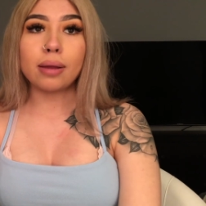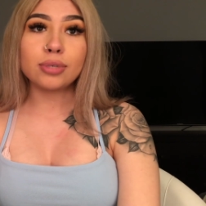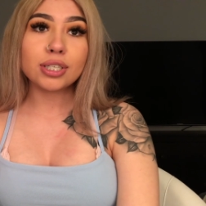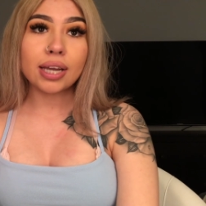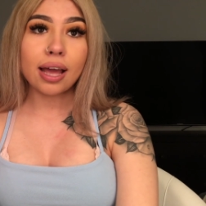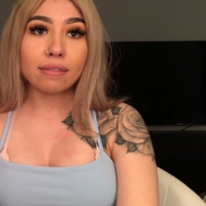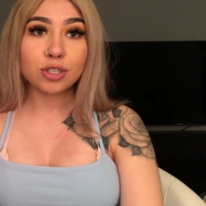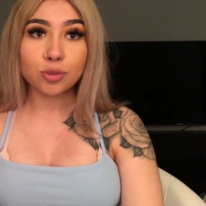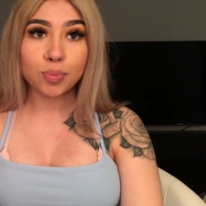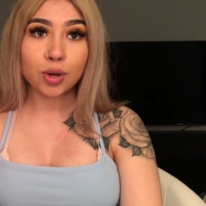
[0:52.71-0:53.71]
I'm just gonna have
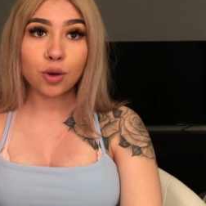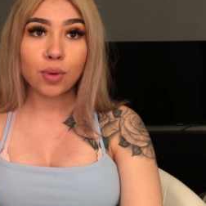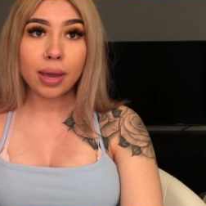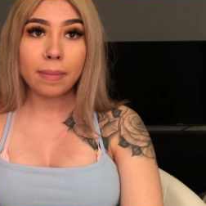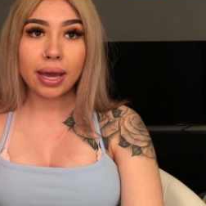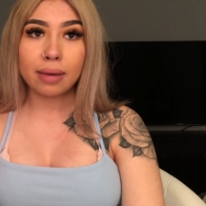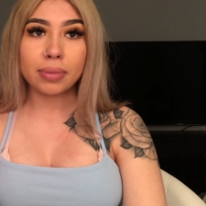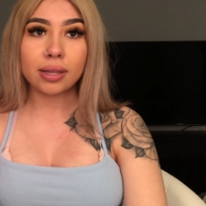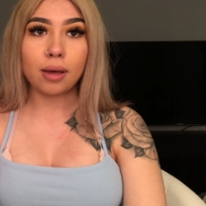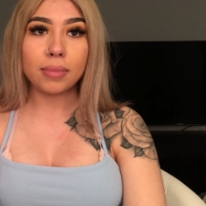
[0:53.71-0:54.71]
to put away my
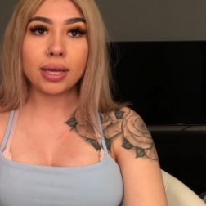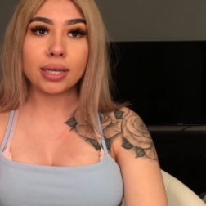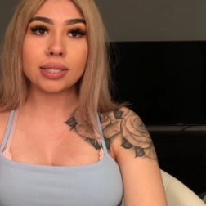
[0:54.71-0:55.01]
Bellami